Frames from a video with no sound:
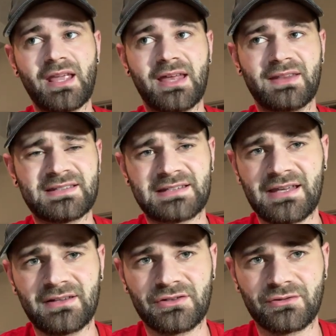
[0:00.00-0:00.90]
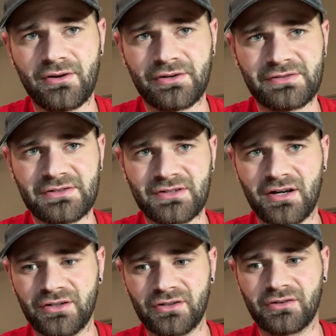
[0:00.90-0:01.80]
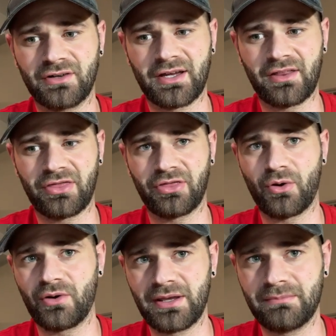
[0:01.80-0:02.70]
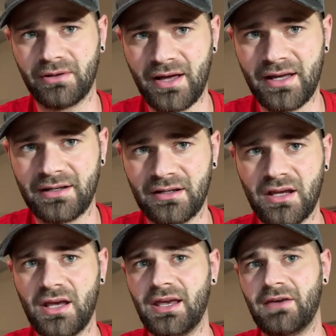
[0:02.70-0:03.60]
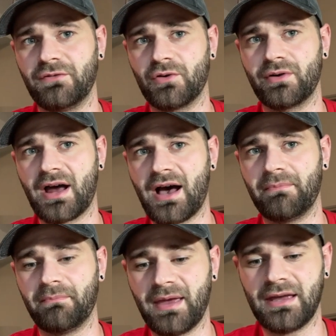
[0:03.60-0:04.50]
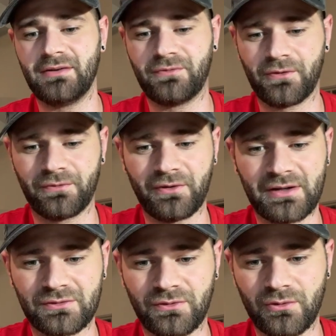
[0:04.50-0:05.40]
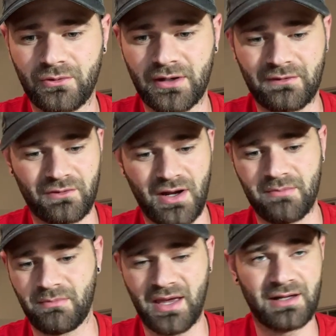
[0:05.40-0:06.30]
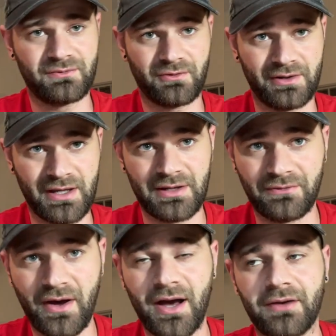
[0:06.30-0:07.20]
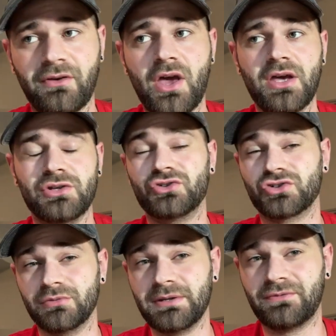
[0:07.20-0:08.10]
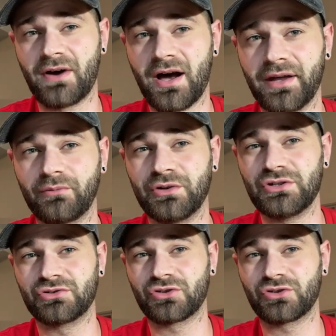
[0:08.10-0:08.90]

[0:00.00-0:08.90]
and they say that as long as it's under like a 30 blend, if you're not made for flex fuel, like if you're not made for E85, you should be fine. When you